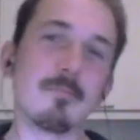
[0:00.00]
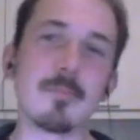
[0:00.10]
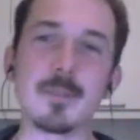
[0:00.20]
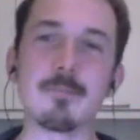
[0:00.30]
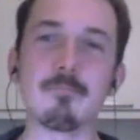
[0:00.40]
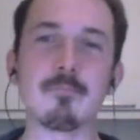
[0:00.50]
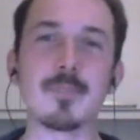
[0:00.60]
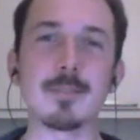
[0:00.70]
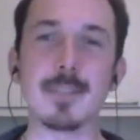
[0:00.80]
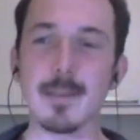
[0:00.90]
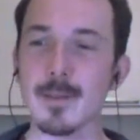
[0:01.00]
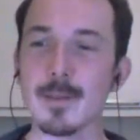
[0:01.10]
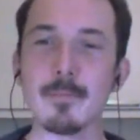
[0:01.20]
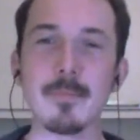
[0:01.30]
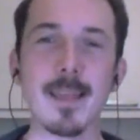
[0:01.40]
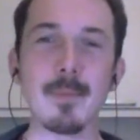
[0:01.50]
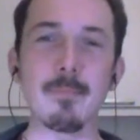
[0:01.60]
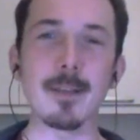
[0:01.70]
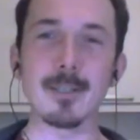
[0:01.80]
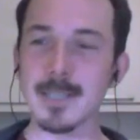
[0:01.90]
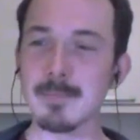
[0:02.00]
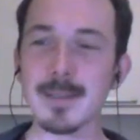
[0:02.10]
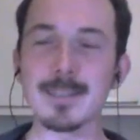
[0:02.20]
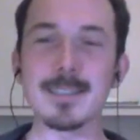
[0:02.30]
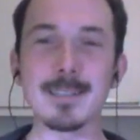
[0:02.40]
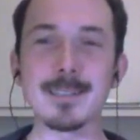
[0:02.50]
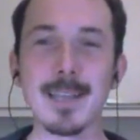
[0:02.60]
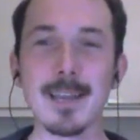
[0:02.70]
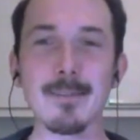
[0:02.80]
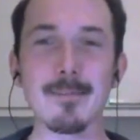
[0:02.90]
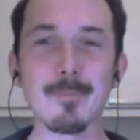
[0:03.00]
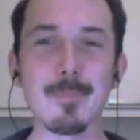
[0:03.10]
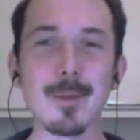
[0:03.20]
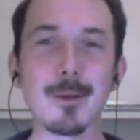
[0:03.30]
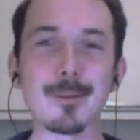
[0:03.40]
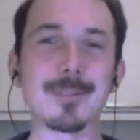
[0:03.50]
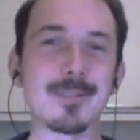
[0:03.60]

it sounds like the name actually makes sense there because